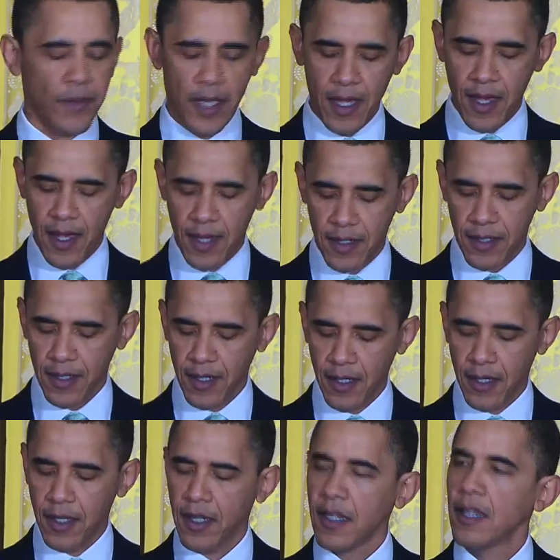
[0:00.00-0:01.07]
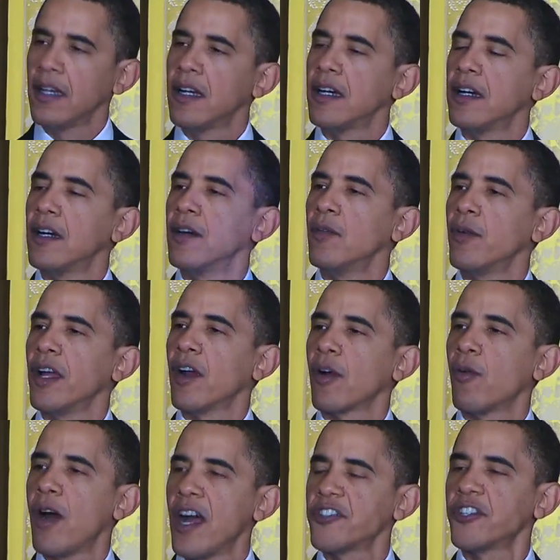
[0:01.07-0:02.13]
And uh, we are
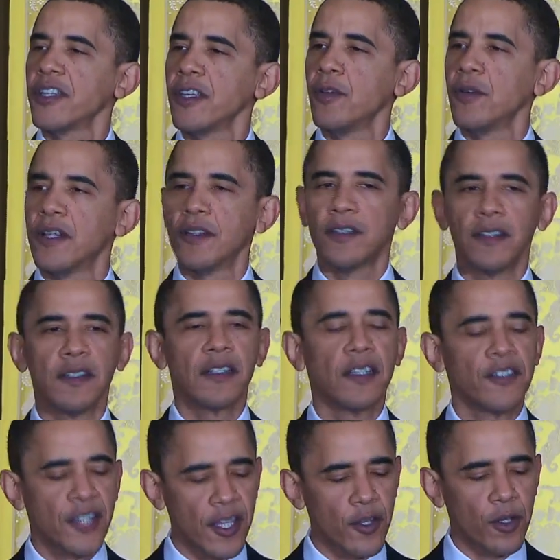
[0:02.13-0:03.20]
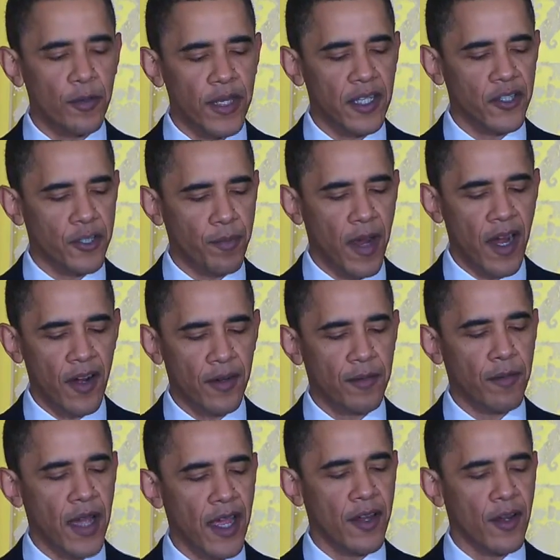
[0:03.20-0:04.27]
watching you and continue to be
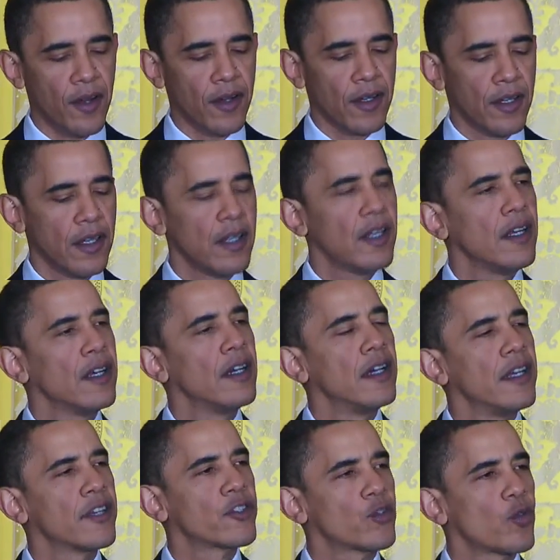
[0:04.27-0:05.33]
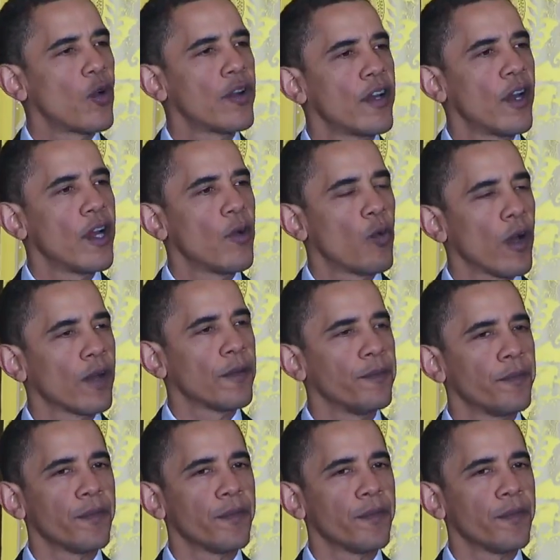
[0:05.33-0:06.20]
inspired by your uh, extraordinary work.